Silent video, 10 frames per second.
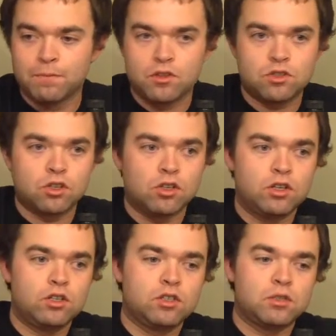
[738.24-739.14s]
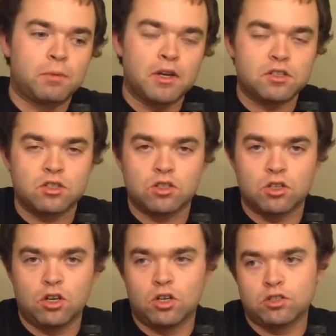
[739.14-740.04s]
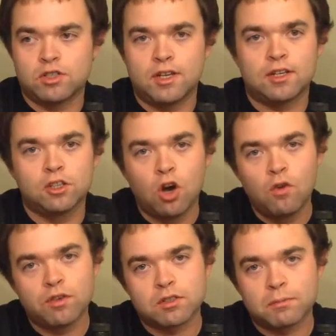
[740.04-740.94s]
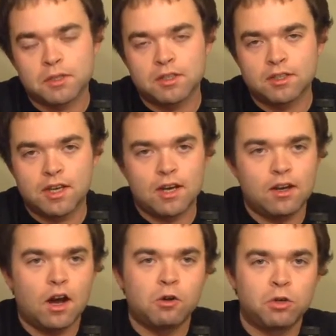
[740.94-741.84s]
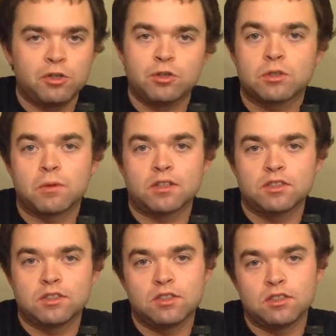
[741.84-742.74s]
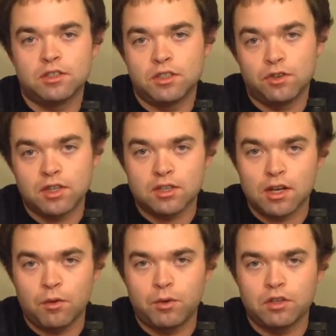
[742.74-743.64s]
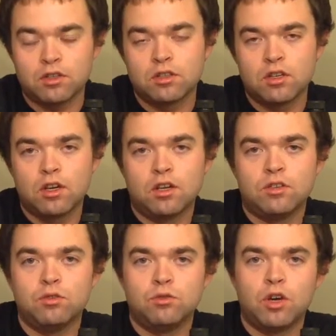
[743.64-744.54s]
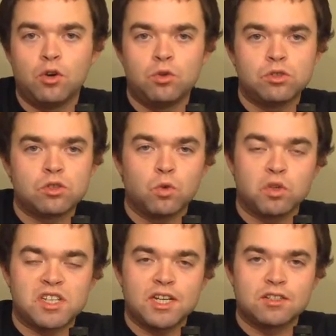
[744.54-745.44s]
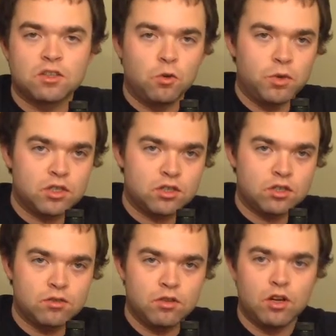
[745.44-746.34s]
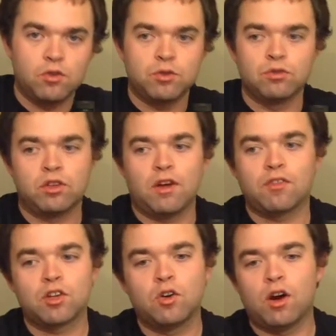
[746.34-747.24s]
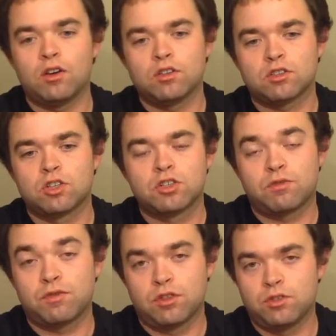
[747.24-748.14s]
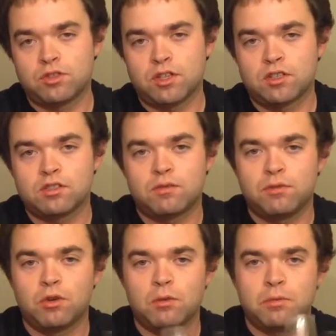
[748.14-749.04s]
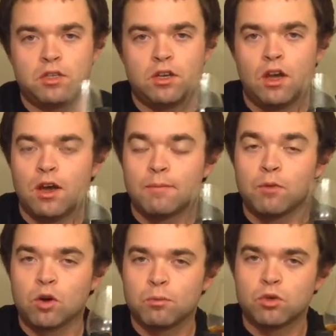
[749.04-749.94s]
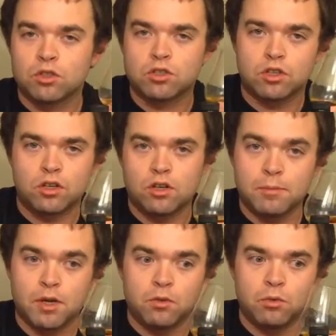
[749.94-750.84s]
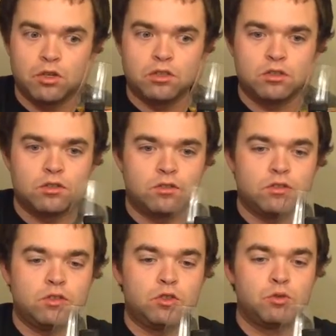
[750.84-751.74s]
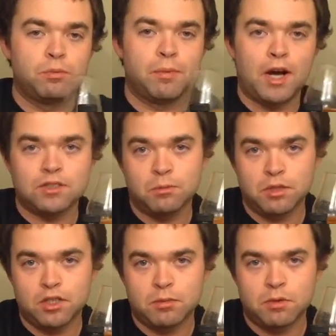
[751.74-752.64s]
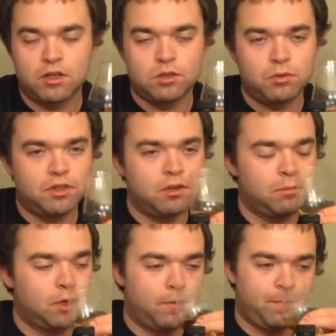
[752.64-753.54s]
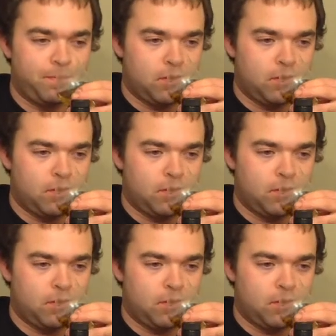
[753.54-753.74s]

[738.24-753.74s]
certain spices or say clove or something like that, how are you expected to, you know, get that when you nose or taste a whiskey? You know, you really have to go out and search for those things if you want to be more and more discerning about what you could possibly experience with it. But,